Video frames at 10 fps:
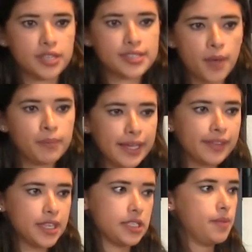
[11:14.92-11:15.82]
some
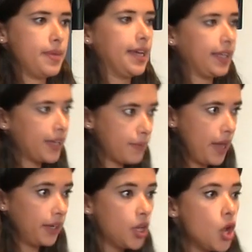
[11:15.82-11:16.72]
link this to being like
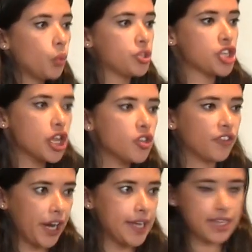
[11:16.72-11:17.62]
men, which is also
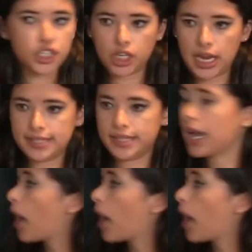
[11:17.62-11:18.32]
very essentializing.